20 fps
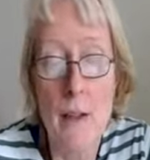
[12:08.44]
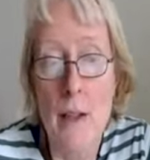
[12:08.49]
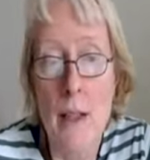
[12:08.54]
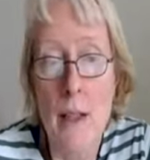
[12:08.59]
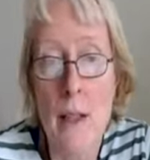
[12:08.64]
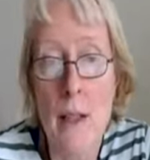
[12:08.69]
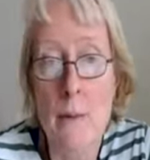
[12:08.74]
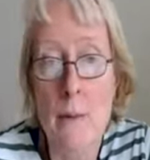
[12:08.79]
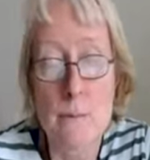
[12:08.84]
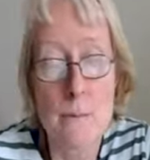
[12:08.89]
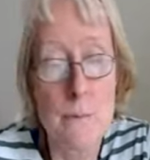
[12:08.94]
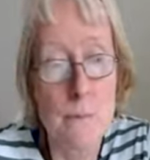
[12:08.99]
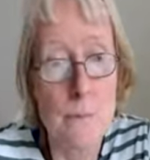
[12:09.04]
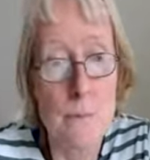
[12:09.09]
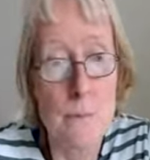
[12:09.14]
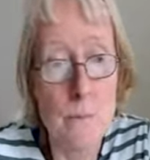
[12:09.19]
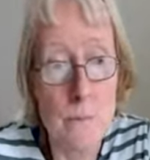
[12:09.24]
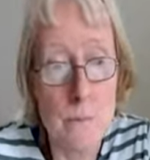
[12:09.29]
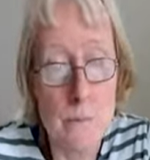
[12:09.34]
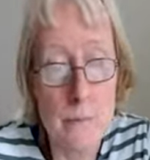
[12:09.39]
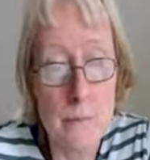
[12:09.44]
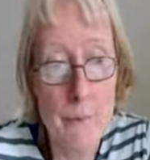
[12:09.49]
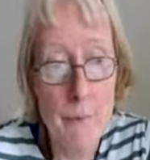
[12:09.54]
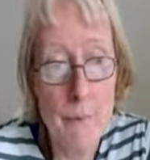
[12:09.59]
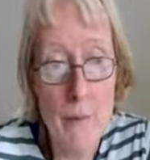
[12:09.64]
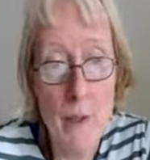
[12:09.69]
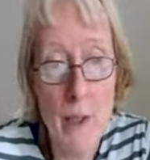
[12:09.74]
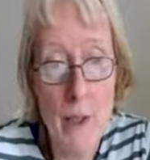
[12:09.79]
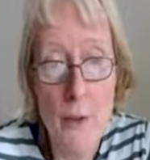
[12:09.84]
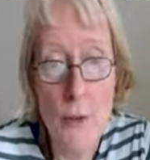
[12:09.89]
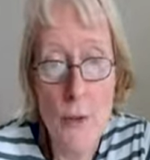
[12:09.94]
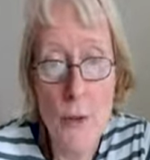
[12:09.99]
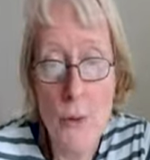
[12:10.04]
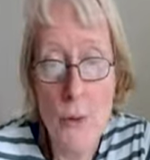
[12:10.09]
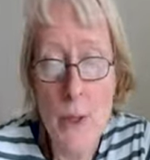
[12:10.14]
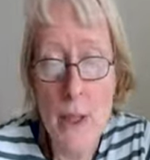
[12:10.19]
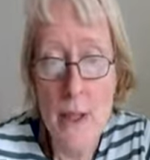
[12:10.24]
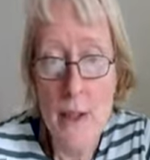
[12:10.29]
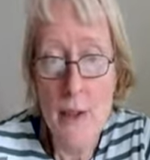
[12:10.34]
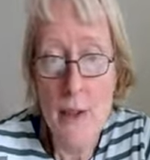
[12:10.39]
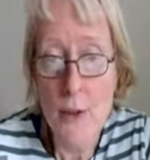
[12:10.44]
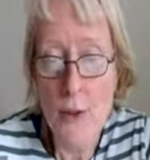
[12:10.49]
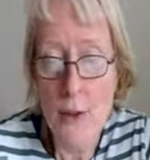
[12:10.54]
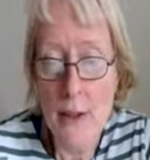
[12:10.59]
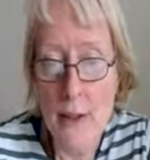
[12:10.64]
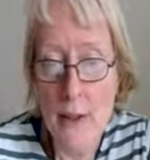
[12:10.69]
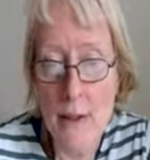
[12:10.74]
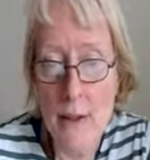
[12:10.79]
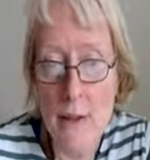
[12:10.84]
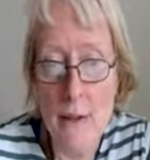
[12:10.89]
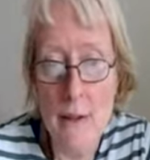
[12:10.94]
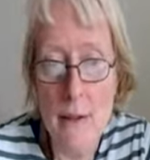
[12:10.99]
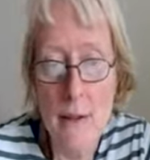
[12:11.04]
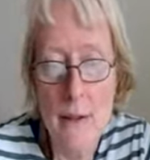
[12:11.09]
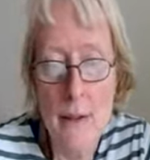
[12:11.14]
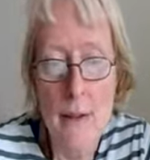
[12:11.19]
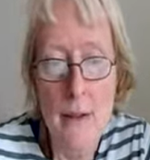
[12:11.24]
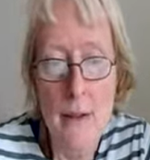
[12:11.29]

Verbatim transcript: Um, so here's a little